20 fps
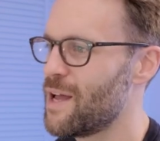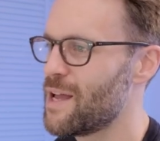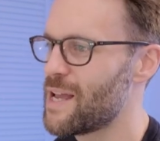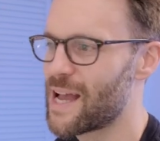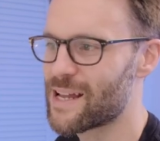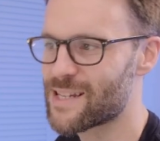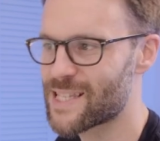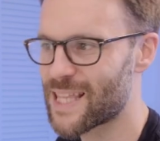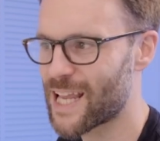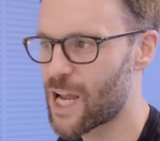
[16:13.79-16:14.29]

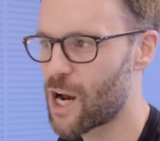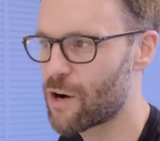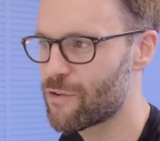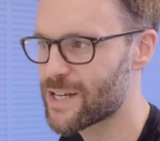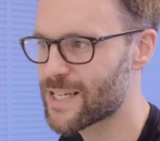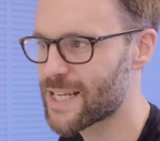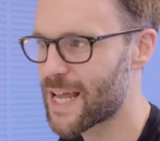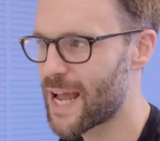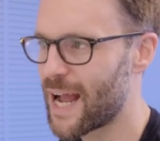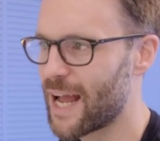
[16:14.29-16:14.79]
it has the
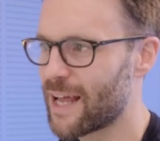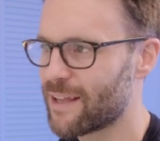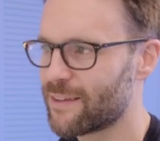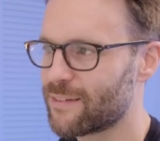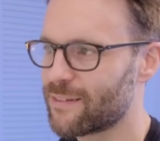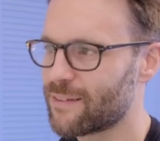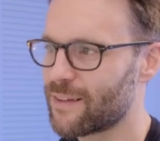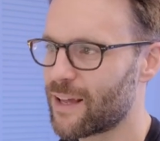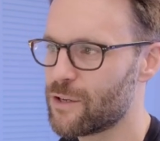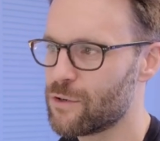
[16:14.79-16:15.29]
current
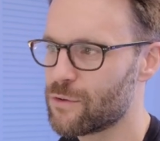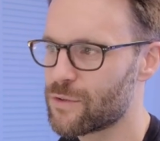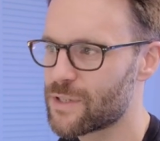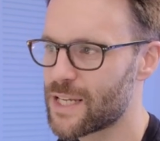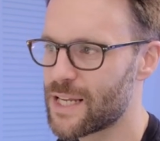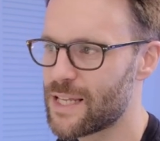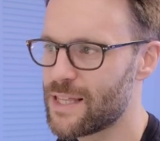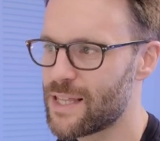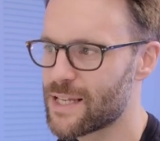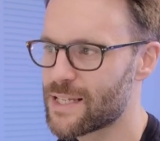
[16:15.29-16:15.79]
tasks, and you'll
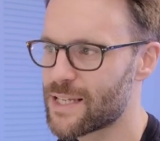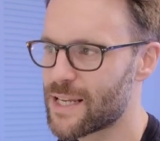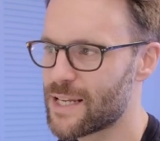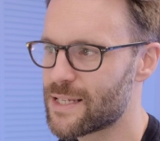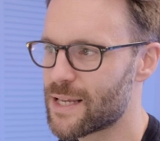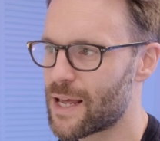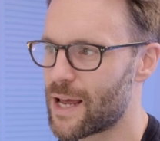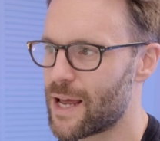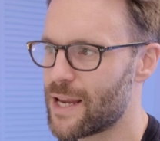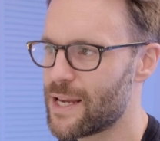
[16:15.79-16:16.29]
see this
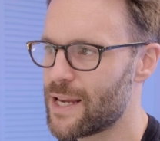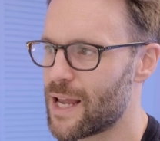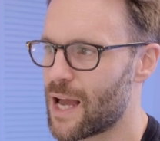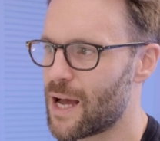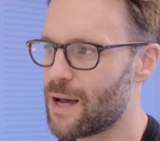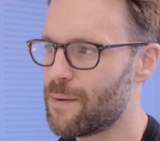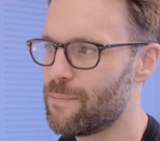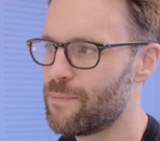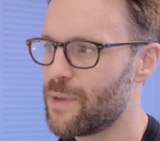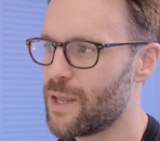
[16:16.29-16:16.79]
is a,
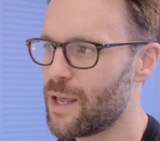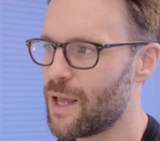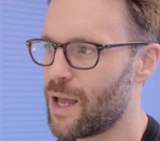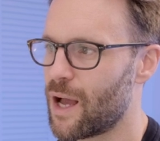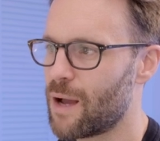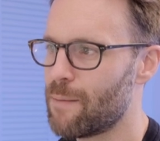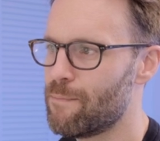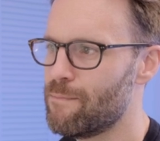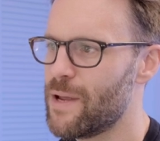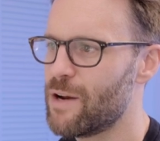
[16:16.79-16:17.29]
um,
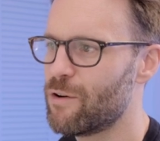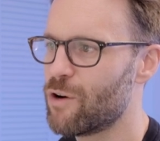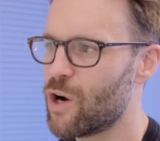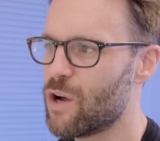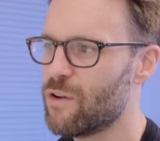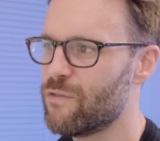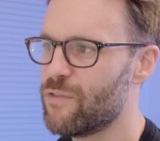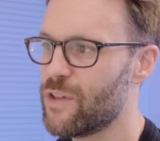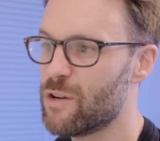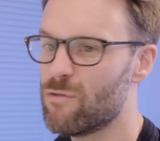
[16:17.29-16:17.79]
a mirror
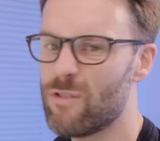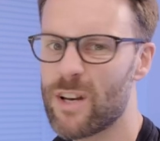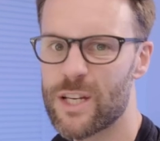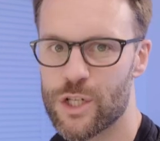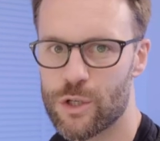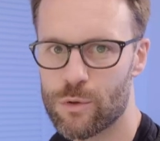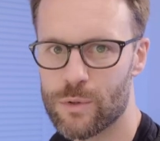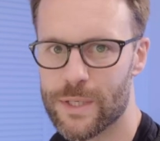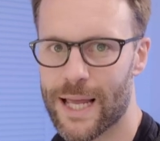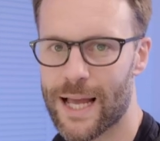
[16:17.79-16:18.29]
of the
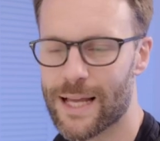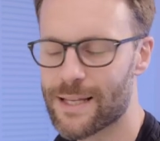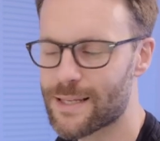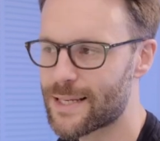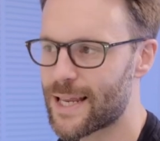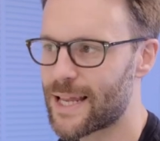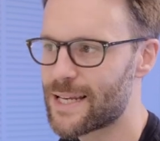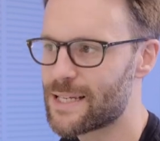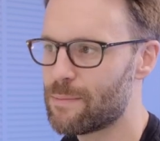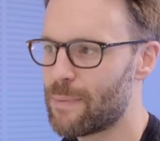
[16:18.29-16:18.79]
original task
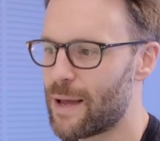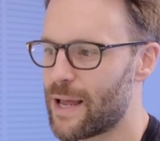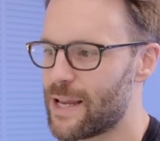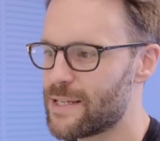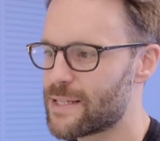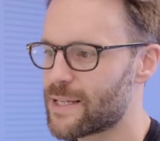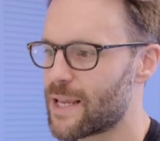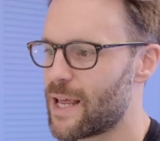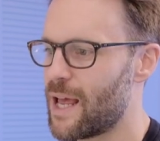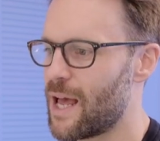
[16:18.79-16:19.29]

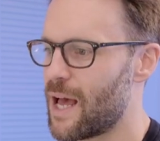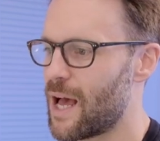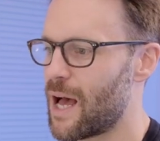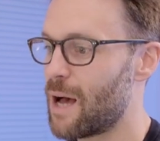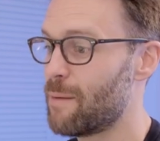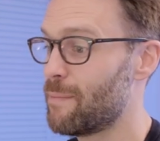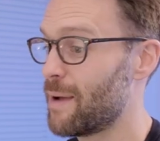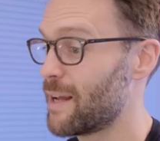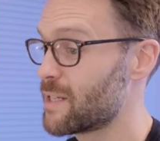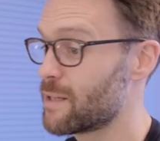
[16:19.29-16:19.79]
database,
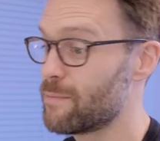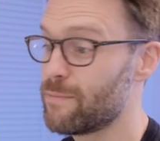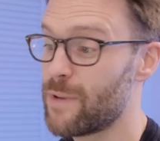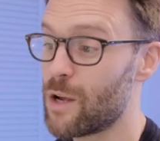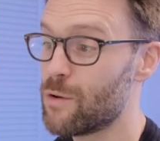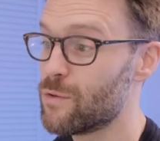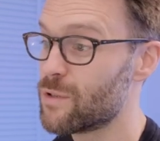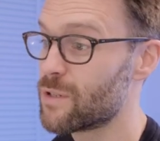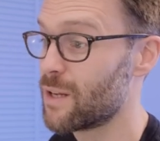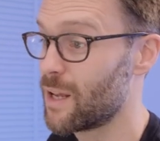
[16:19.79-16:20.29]
um, and some
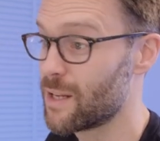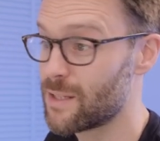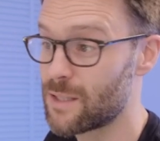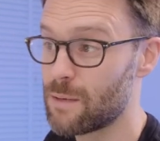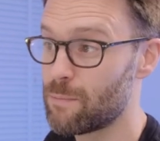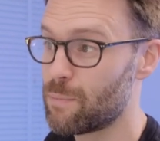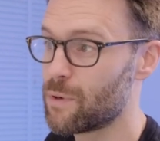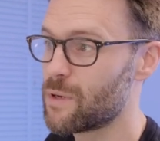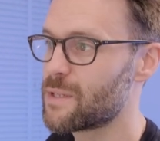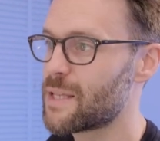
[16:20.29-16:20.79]
notes, as
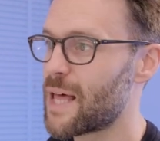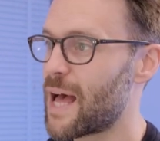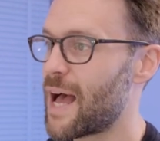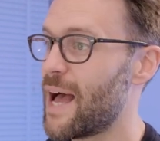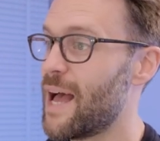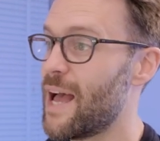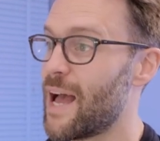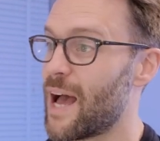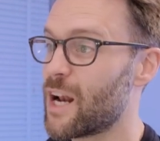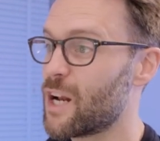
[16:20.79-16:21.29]
simple as
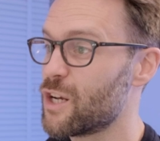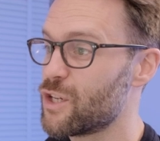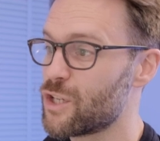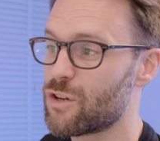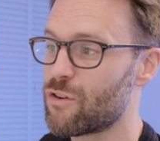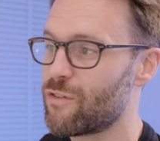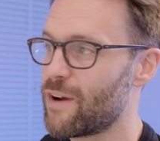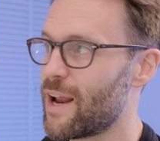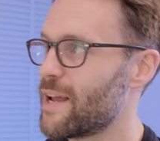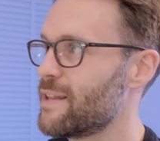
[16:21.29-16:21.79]
that. And I
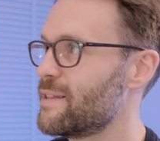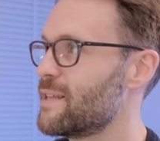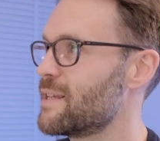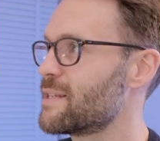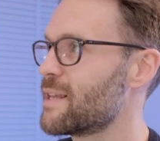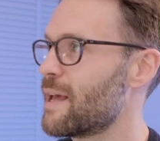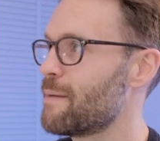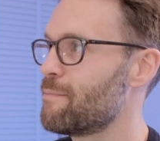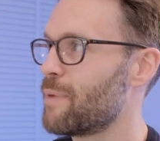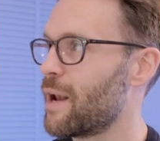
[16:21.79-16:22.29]
just created this
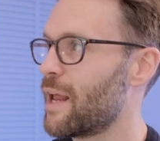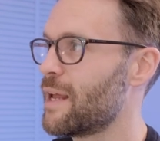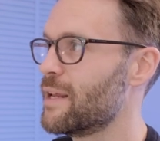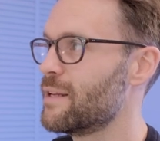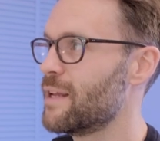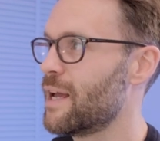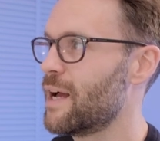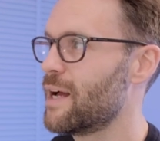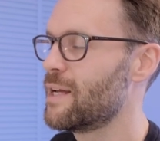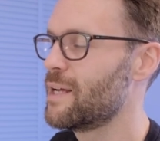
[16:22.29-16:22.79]
template,
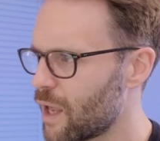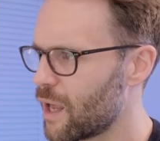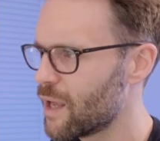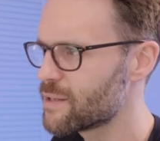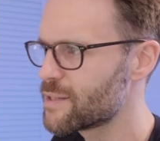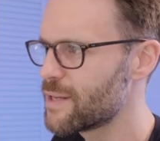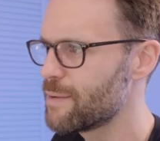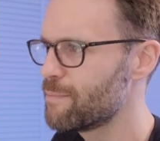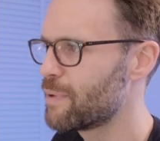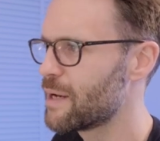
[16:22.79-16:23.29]
yeah, uh,
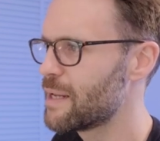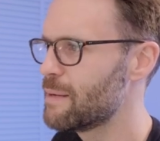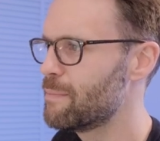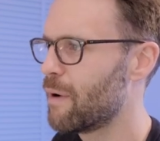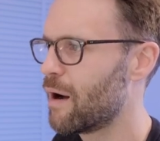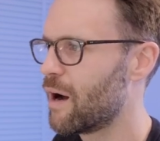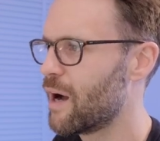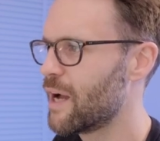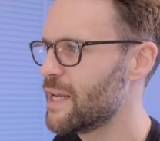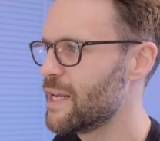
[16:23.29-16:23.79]
simply
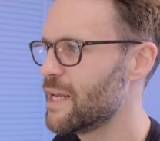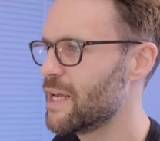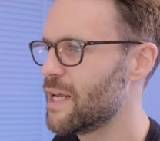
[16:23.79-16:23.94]
by